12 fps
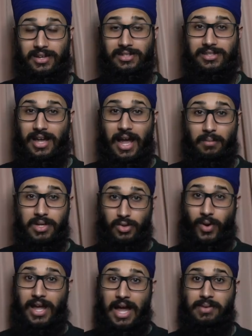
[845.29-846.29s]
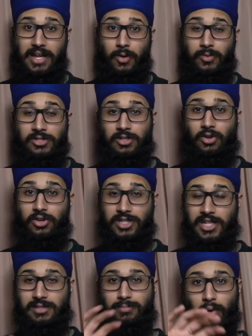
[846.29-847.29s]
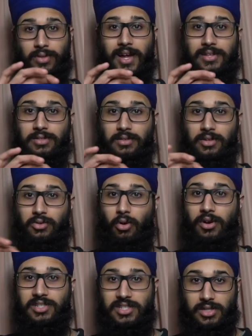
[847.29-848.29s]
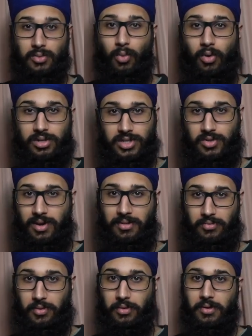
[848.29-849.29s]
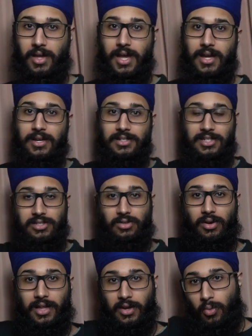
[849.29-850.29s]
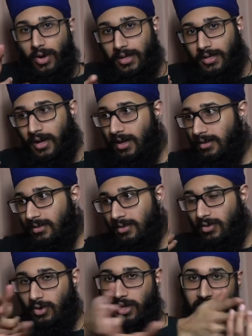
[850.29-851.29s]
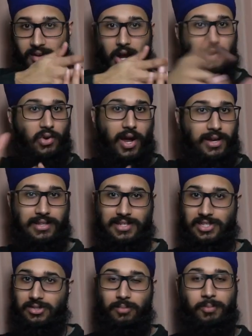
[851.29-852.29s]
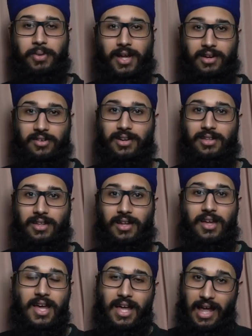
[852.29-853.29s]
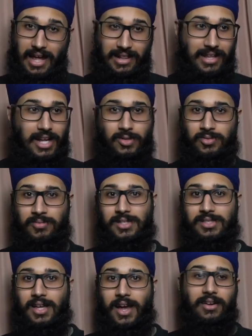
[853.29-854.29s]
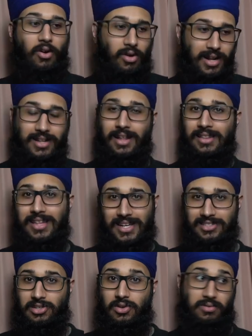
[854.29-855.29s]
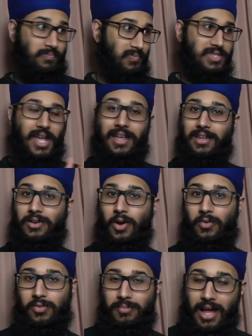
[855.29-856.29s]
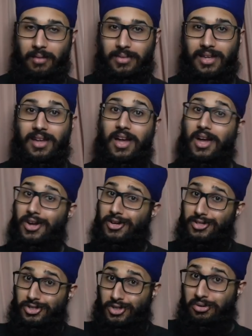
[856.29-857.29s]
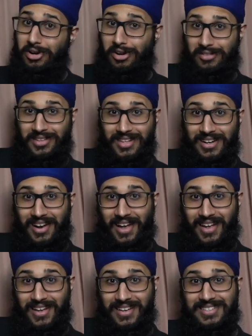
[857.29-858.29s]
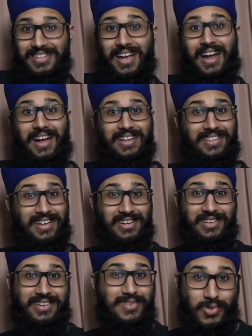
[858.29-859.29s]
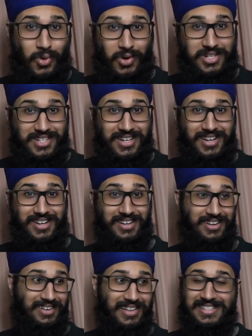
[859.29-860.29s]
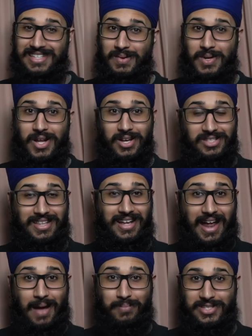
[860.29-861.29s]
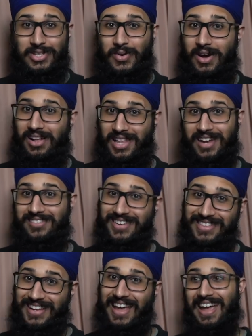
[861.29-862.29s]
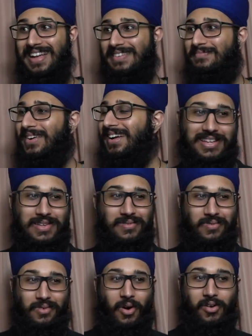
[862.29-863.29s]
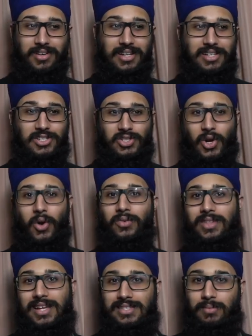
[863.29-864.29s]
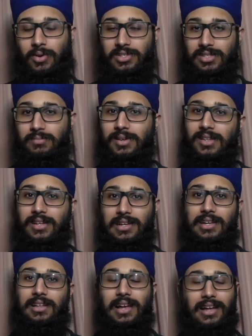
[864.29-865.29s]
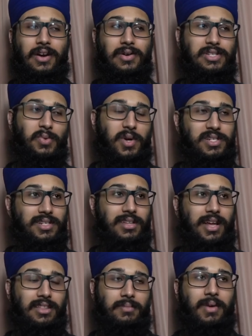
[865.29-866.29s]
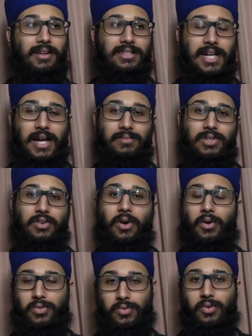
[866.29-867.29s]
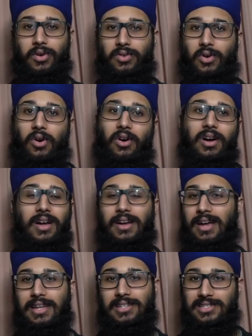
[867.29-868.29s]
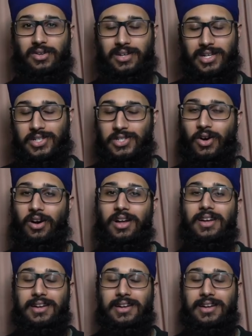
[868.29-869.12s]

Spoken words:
Because Abby, the way Abby opens the door, she has both hands on the door and she just walks straight through. She's not like one gun looking around or anything. She's not prepared or anything. Ellie comes from the side. All Ellie has to do, take a note from Abby, shoot her in the legs, and then you can torture her. You know, like someone else that happened to earlier in the game. Like you've already shown that's a possibility. Like I always question that, the amount of times you go through a door and you just don't get shot.